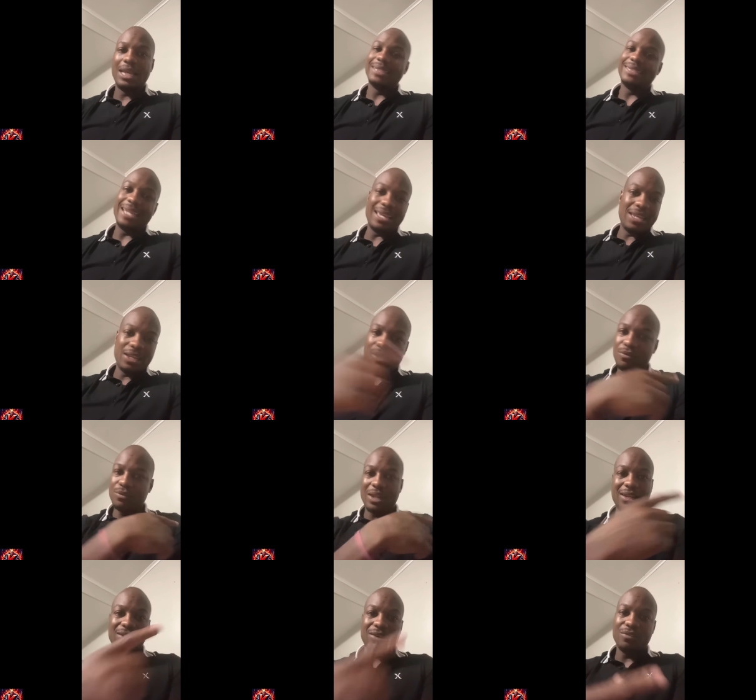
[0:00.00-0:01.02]
That,
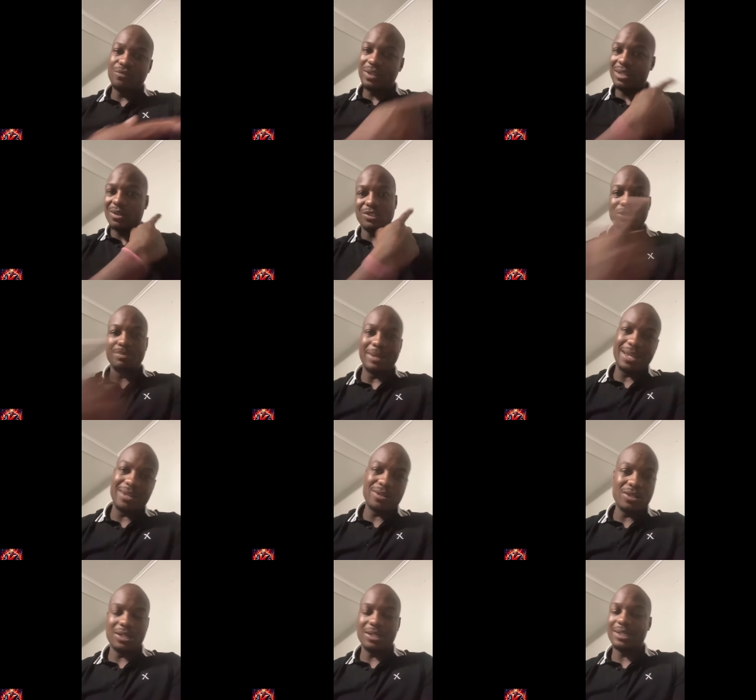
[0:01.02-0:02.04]
that little video you made
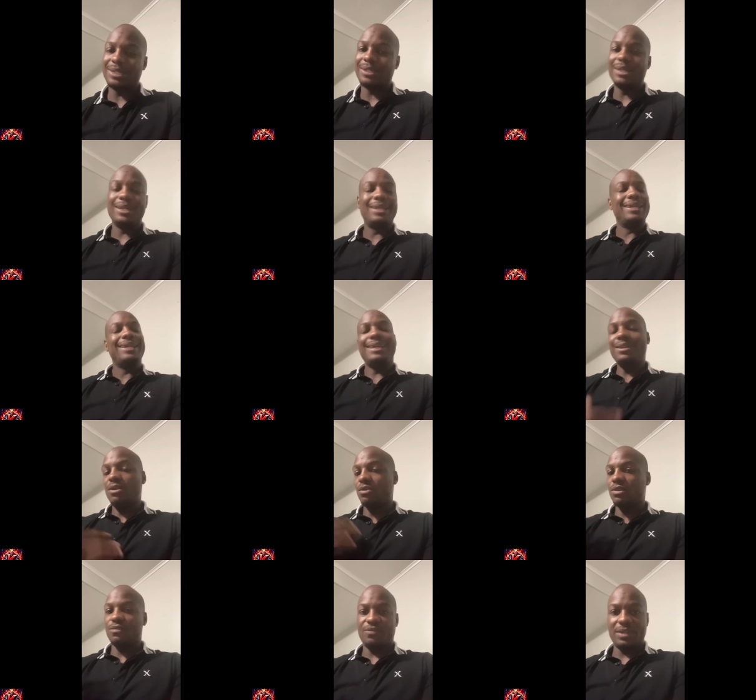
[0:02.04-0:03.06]
earlier, it
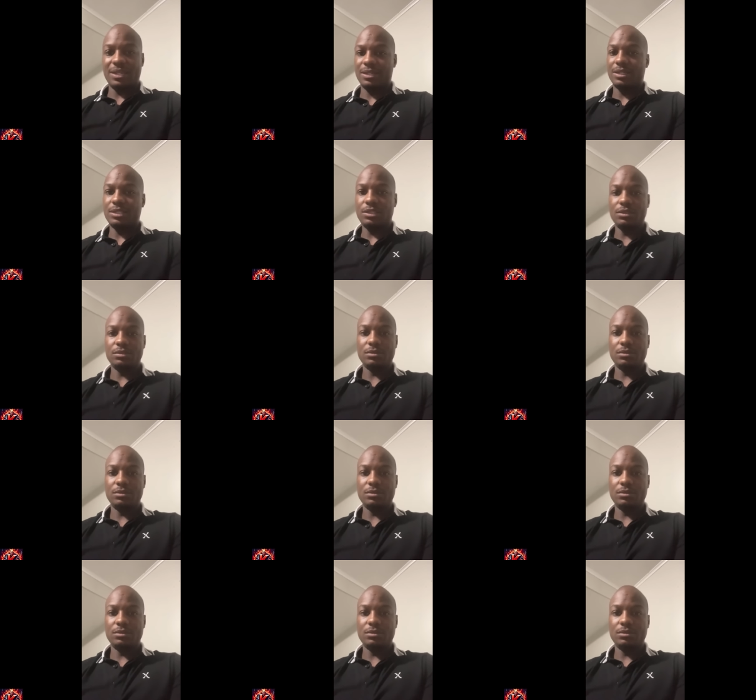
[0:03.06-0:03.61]
don't affect us.